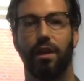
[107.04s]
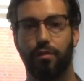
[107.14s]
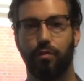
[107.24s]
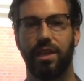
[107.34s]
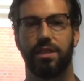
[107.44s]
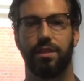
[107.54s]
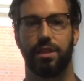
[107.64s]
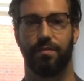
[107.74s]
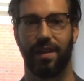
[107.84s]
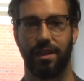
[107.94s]
other reason that
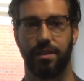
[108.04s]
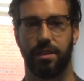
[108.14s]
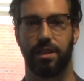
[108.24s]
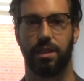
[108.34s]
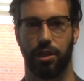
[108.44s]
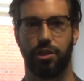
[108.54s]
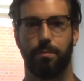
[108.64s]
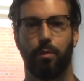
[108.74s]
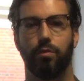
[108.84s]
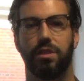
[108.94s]
surveillance is such an
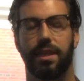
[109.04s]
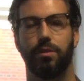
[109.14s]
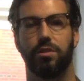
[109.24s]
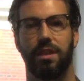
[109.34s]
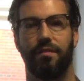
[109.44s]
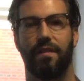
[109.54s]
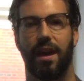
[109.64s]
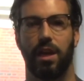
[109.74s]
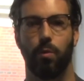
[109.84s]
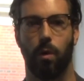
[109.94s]
important skill set for
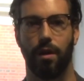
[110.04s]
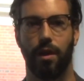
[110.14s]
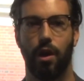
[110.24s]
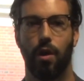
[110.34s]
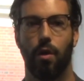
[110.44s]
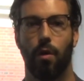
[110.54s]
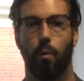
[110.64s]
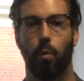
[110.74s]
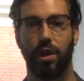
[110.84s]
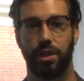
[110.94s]
anyone
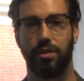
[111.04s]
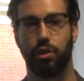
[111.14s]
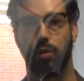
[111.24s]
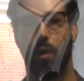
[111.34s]
wishing to